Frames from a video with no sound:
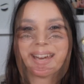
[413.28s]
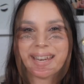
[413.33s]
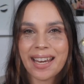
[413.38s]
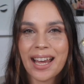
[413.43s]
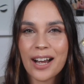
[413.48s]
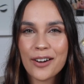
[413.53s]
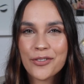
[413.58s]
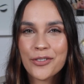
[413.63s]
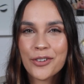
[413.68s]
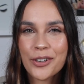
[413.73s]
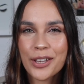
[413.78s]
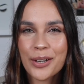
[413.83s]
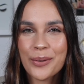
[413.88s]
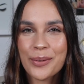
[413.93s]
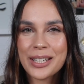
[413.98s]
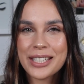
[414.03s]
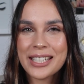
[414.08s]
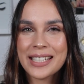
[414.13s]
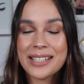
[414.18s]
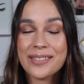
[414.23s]
And now for the
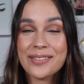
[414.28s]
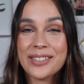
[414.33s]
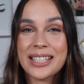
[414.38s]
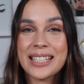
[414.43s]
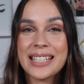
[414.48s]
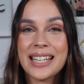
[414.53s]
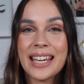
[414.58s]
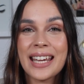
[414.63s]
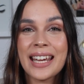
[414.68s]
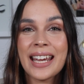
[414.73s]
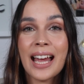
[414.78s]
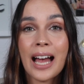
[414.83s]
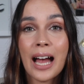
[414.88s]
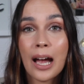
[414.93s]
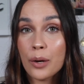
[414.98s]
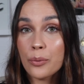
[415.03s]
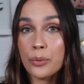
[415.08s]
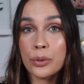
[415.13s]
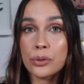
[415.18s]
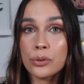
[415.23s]
question of the day,
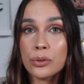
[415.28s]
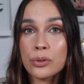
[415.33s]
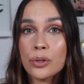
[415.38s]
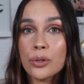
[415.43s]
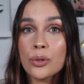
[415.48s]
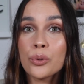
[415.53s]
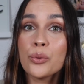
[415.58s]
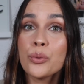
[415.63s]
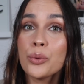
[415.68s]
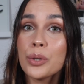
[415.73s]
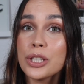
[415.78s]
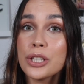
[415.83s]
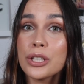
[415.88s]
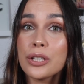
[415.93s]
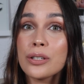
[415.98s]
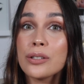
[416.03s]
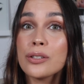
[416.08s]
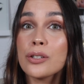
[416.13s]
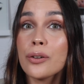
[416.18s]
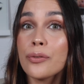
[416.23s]
I want to know,
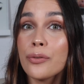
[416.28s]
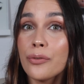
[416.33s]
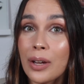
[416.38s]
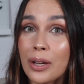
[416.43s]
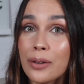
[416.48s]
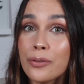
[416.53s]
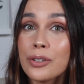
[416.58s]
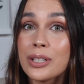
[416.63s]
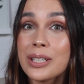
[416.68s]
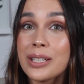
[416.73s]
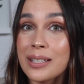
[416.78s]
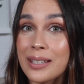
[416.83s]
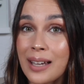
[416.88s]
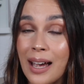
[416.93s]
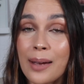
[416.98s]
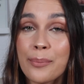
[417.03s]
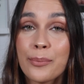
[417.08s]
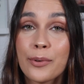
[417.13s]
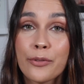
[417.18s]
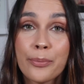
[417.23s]
which is your favorite
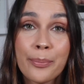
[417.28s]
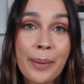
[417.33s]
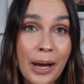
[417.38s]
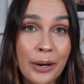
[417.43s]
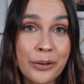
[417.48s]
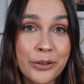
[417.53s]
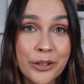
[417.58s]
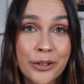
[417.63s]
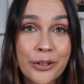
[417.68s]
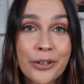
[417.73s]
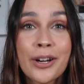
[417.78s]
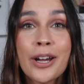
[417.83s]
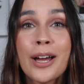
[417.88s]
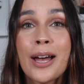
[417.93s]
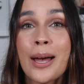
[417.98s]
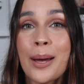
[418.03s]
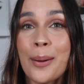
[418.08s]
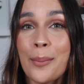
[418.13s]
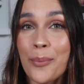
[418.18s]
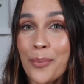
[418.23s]
type of powder?
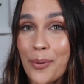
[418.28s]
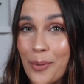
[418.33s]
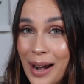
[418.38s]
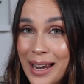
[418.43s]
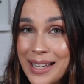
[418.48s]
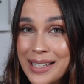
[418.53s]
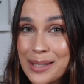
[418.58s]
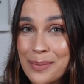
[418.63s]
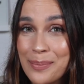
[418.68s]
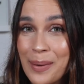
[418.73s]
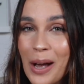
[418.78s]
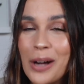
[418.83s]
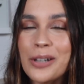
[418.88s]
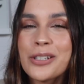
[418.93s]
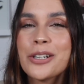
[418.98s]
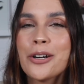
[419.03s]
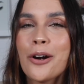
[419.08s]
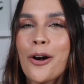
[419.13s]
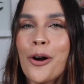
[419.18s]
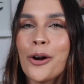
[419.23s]
Pressed
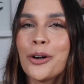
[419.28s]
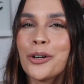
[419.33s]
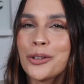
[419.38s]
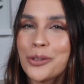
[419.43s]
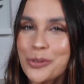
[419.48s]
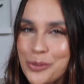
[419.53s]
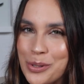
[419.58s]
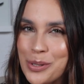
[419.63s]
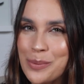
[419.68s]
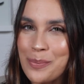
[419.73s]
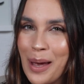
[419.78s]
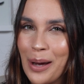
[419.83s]
powder or loose